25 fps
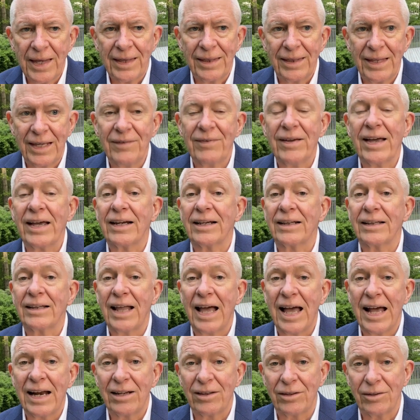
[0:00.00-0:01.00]
they've had a
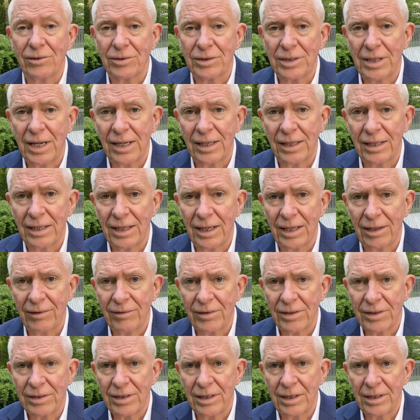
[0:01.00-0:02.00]
lot of those kind of
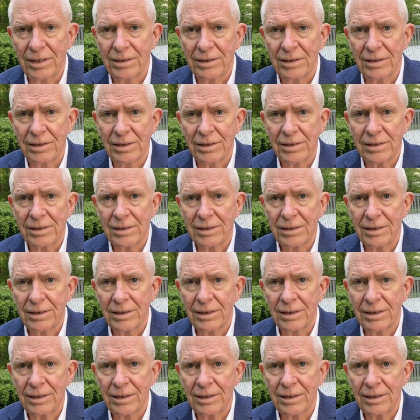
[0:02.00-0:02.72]
conversations.